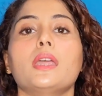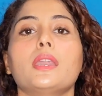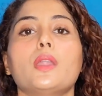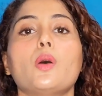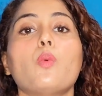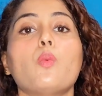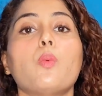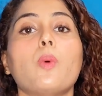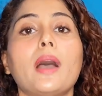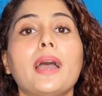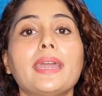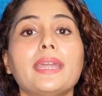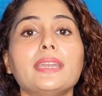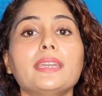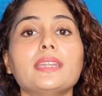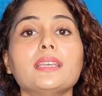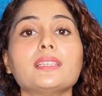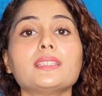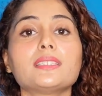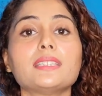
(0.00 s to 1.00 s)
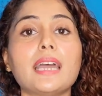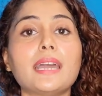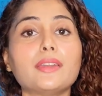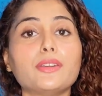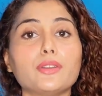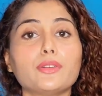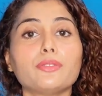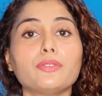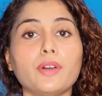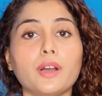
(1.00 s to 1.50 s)
Now why does
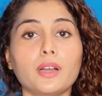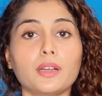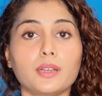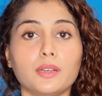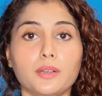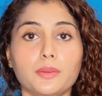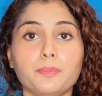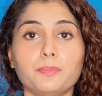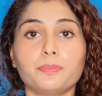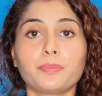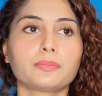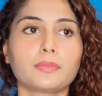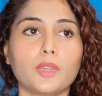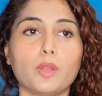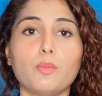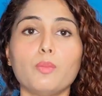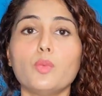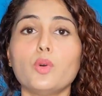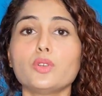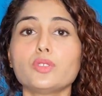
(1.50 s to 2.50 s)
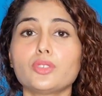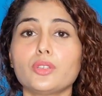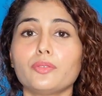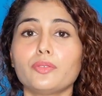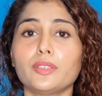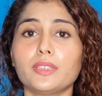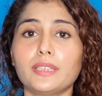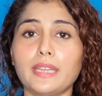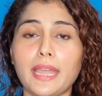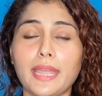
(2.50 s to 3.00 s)
dandruff occur? Now most
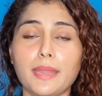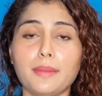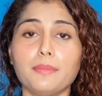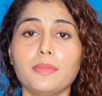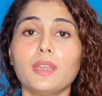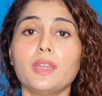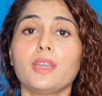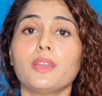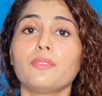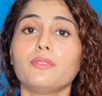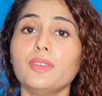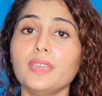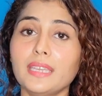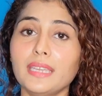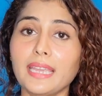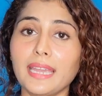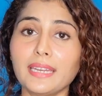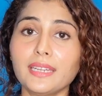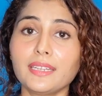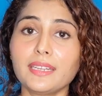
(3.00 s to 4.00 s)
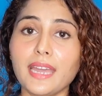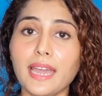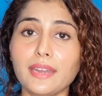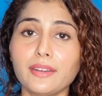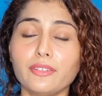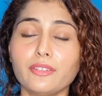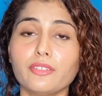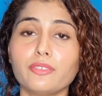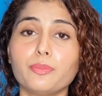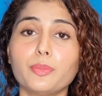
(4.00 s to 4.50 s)
of the time we get
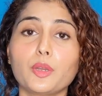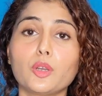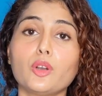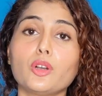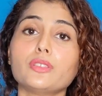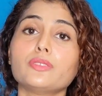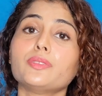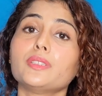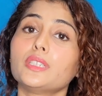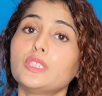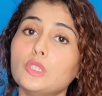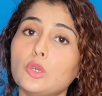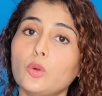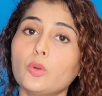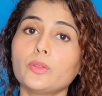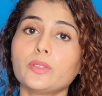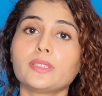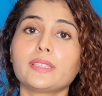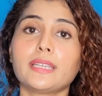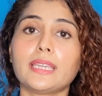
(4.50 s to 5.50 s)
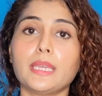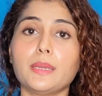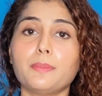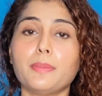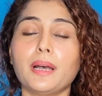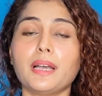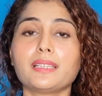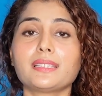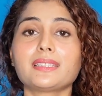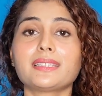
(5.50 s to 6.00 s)
dandruff because we don't
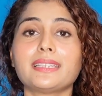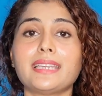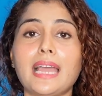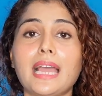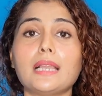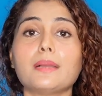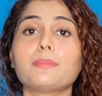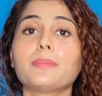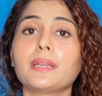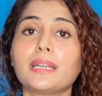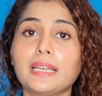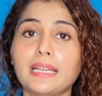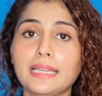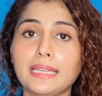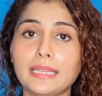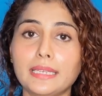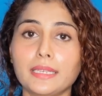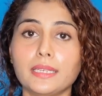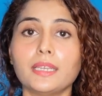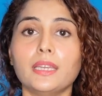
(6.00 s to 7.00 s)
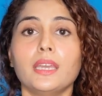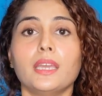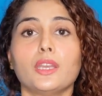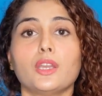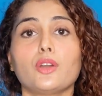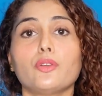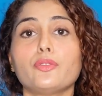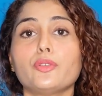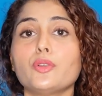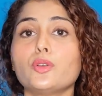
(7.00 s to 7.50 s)
keep our scalp clean.
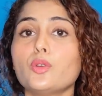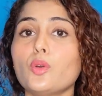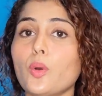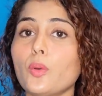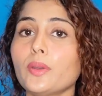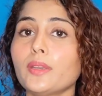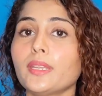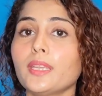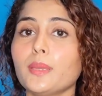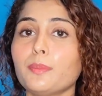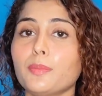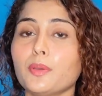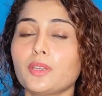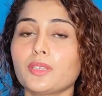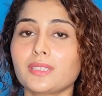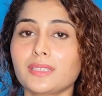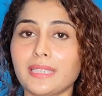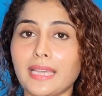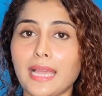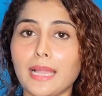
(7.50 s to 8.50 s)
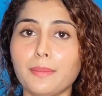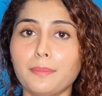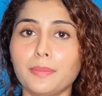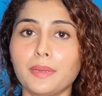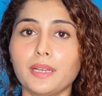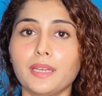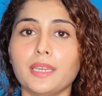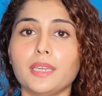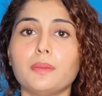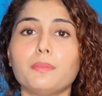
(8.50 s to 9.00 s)
Now if you don't keep your
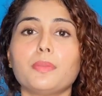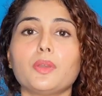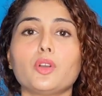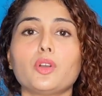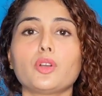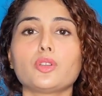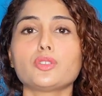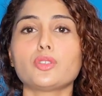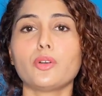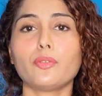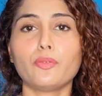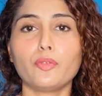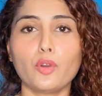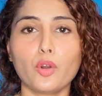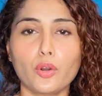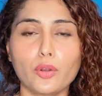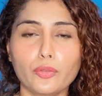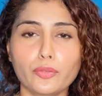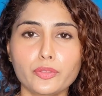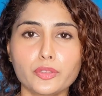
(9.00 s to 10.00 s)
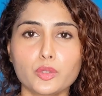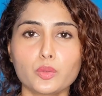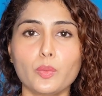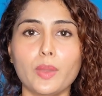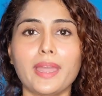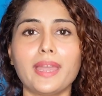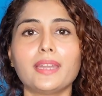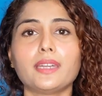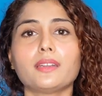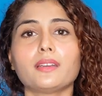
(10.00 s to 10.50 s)
scalp clean because of a lot of
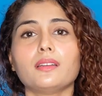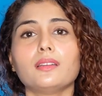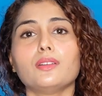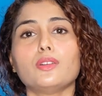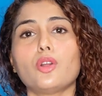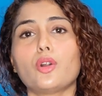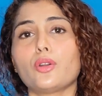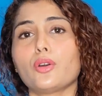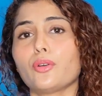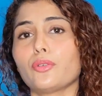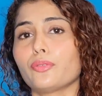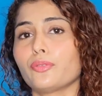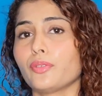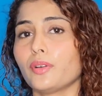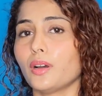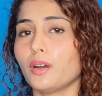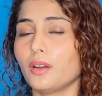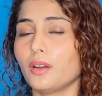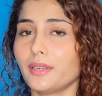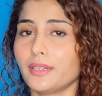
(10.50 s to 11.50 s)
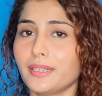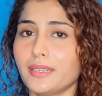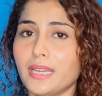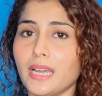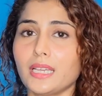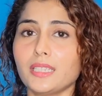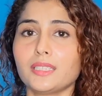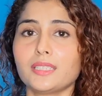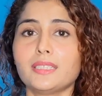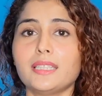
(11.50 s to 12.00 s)
sweat, a lot of
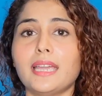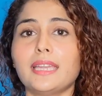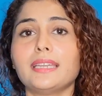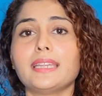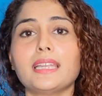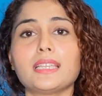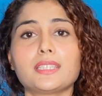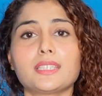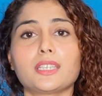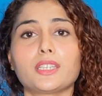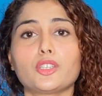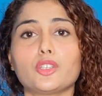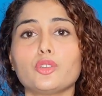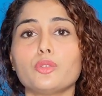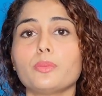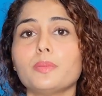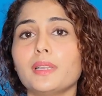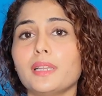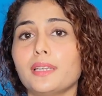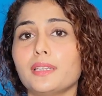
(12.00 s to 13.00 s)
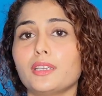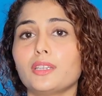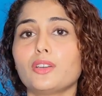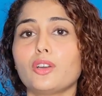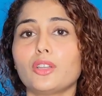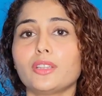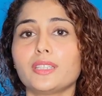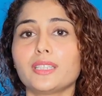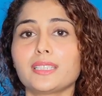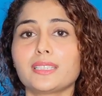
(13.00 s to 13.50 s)
dust that gets accumulated
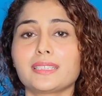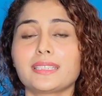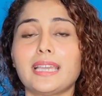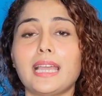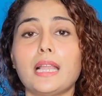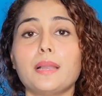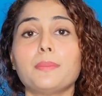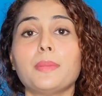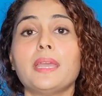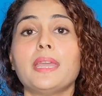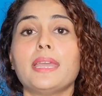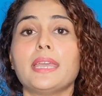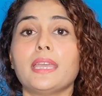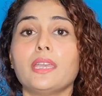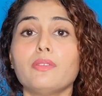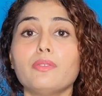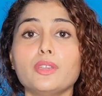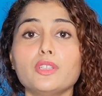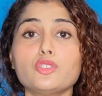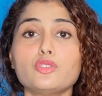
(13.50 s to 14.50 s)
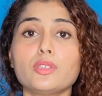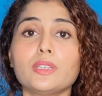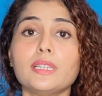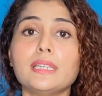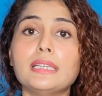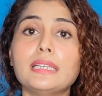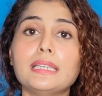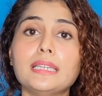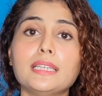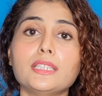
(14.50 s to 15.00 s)
on the scalp,
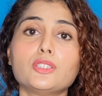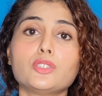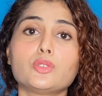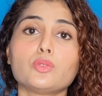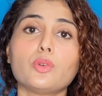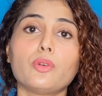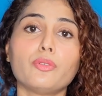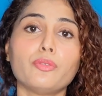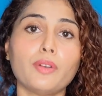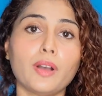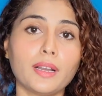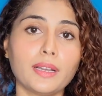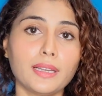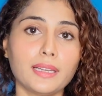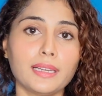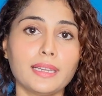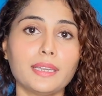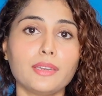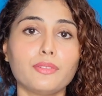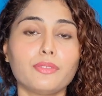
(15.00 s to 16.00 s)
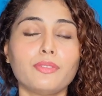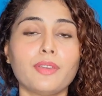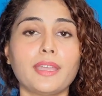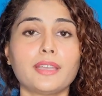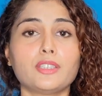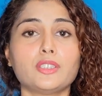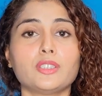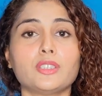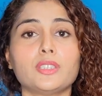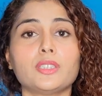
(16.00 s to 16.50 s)
eventually leads to a fungal
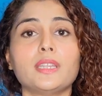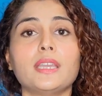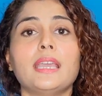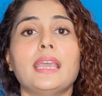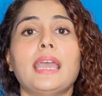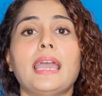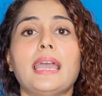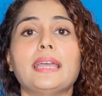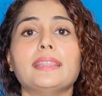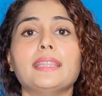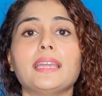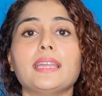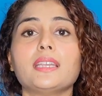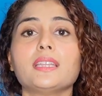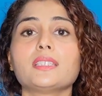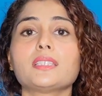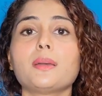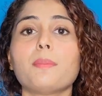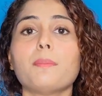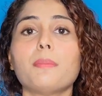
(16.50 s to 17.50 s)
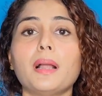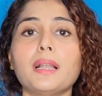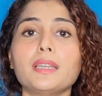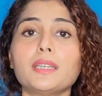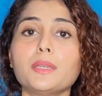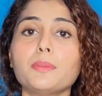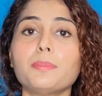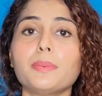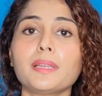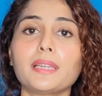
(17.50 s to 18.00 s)
infection, and there is a
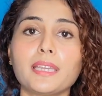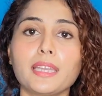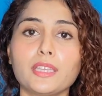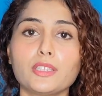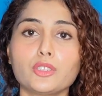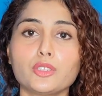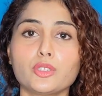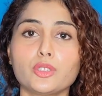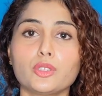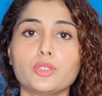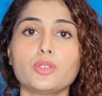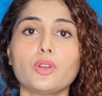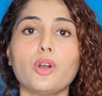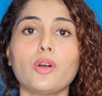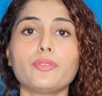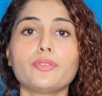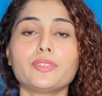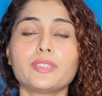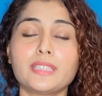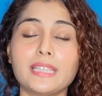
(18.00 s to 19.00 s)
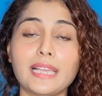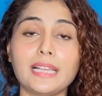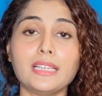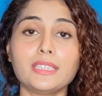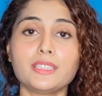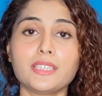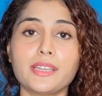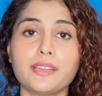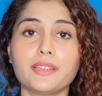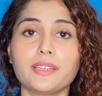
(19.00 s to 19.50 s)
multiplication of cell
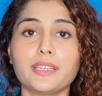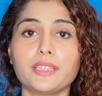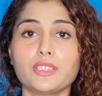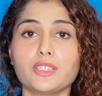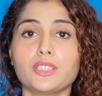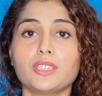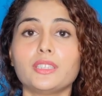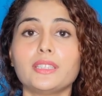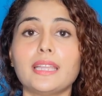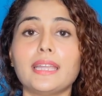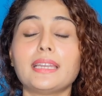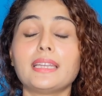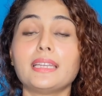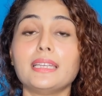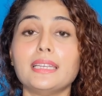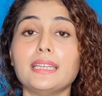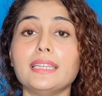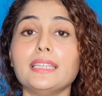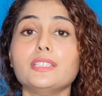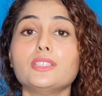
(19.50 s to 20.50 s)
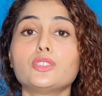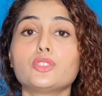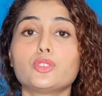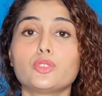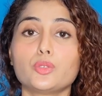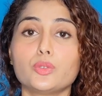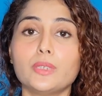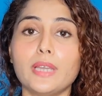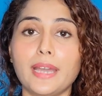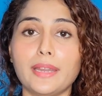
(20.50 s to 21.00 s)
generation that leads
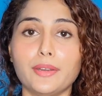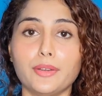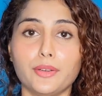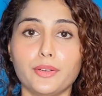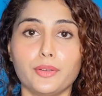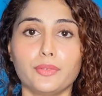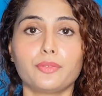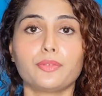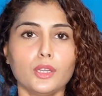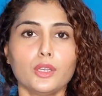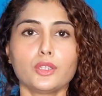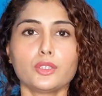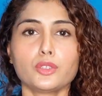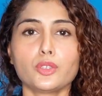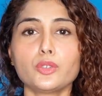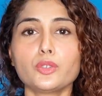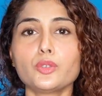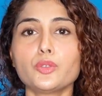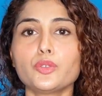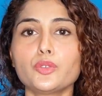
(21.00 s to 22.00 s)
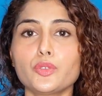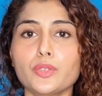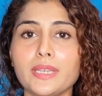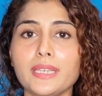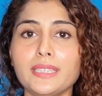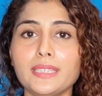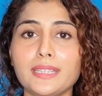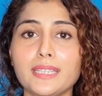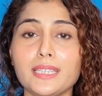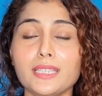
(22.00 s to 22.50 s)
to dandruff. So to
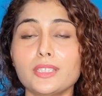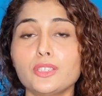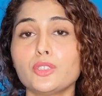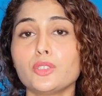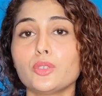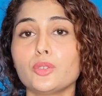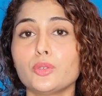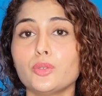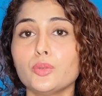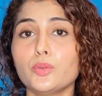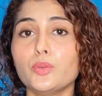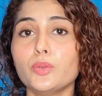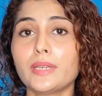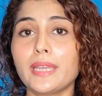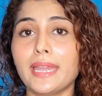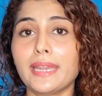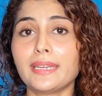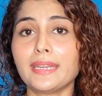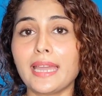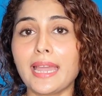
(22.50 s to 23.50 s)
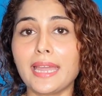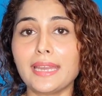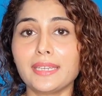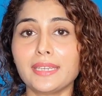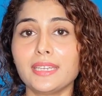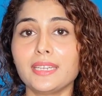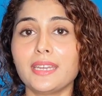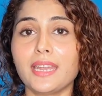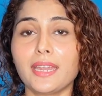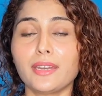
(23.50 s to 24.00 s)
treat this, you do get
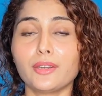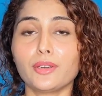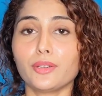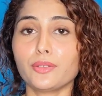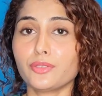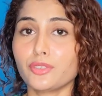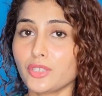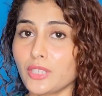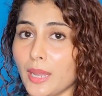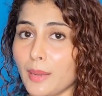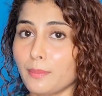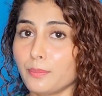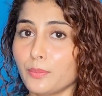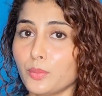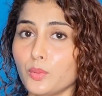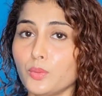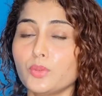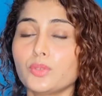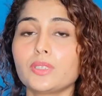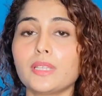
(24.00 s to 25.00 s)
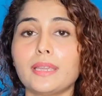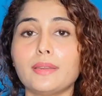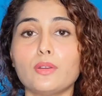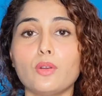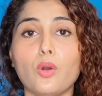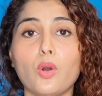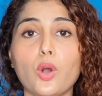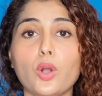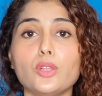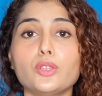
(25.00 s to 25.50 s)
anti-dandruff shampoos,
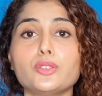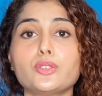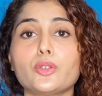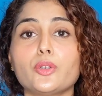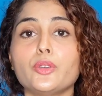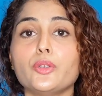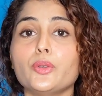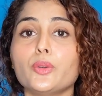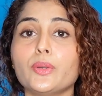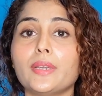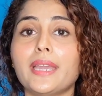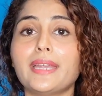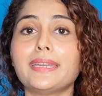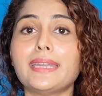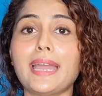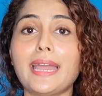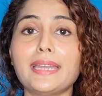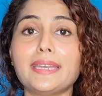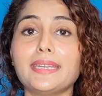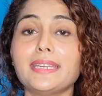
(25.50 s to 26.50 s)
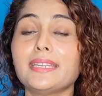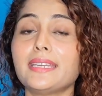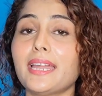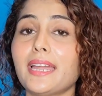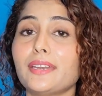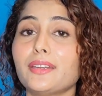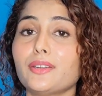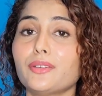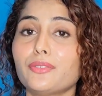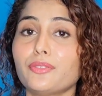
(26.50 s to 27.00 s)
and also you get
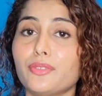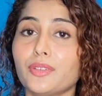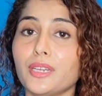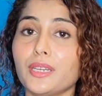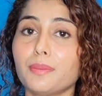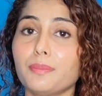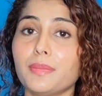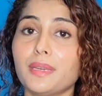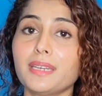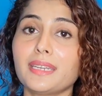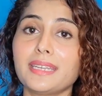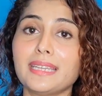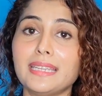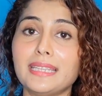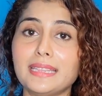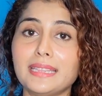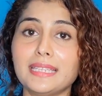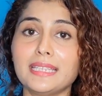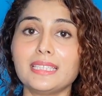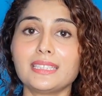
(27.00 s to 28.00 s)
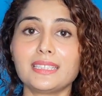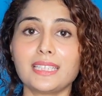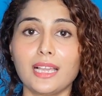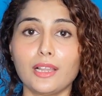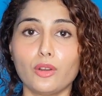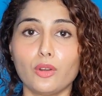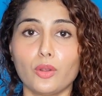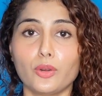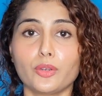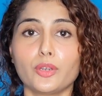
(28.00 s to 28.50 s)
anti-dandruff treatment in the
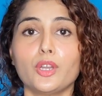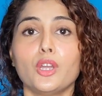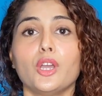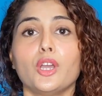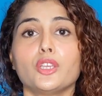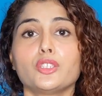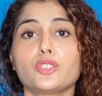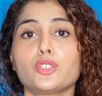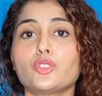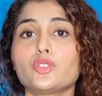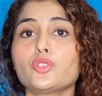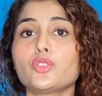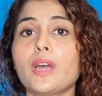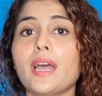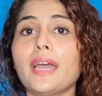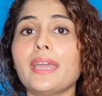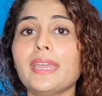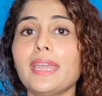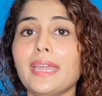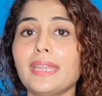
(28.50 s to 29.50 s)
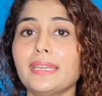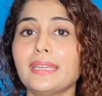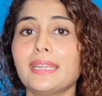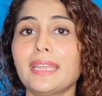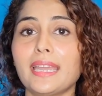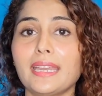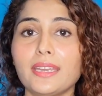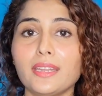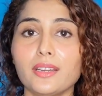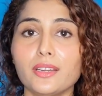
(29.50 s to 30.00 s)
salon. So try and
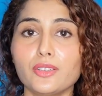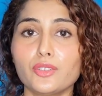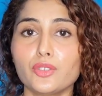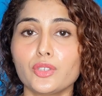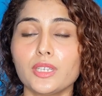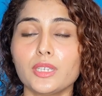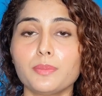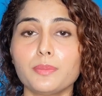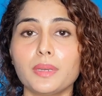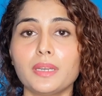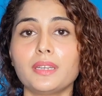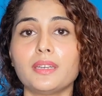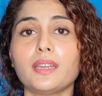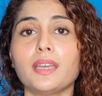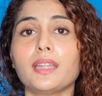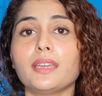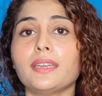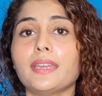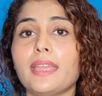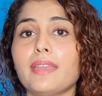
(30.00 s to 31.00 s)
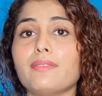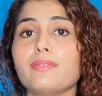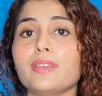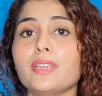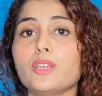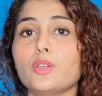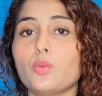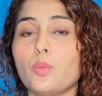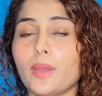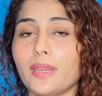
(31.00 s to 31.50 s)
get a treatment done
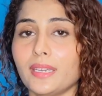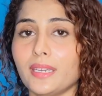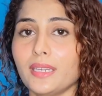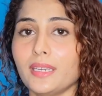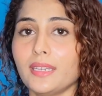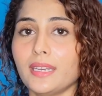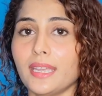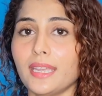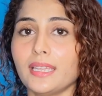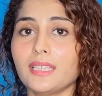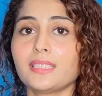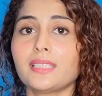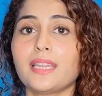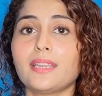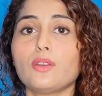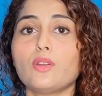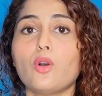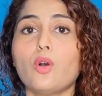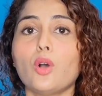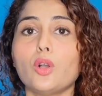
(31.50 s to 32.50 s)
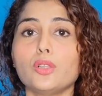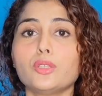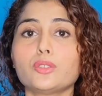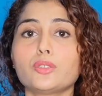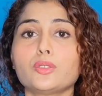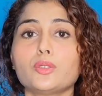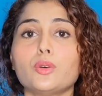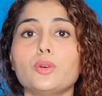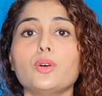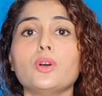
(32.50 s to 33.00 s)
every 20 days, and
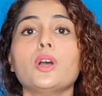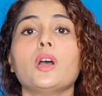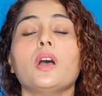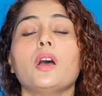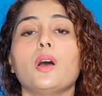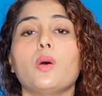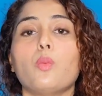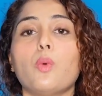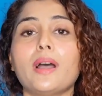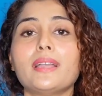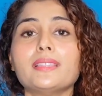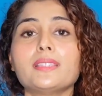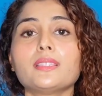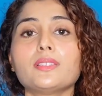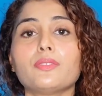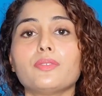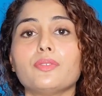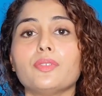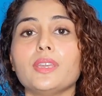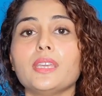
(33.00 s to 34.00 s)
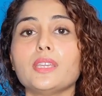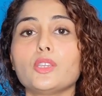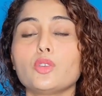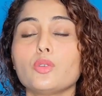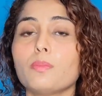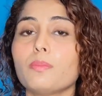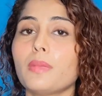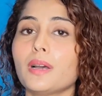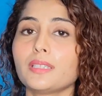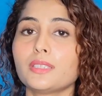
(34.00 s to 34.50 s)
also once a week
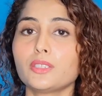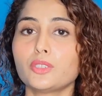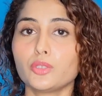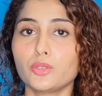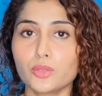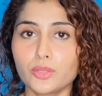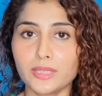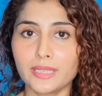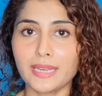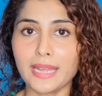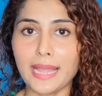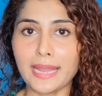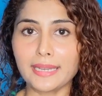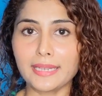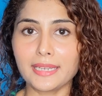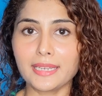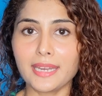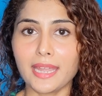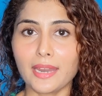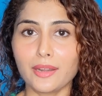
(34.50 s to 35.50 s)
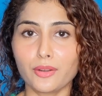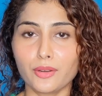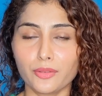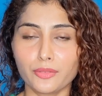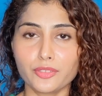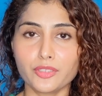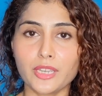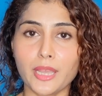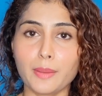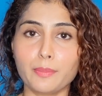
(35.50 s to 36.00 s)
you must use an
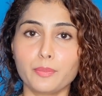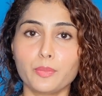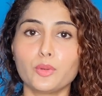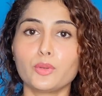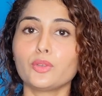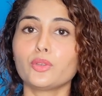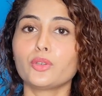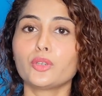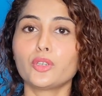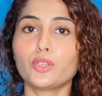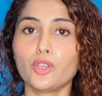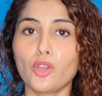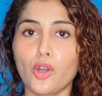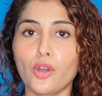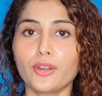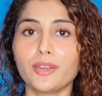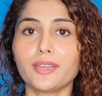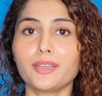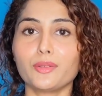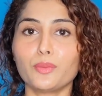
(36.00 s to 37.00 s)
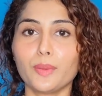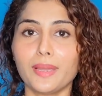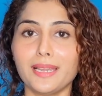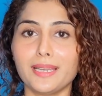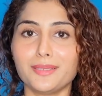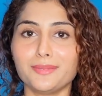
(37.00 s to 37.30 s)
anti-dandruff shampoo to cure it well.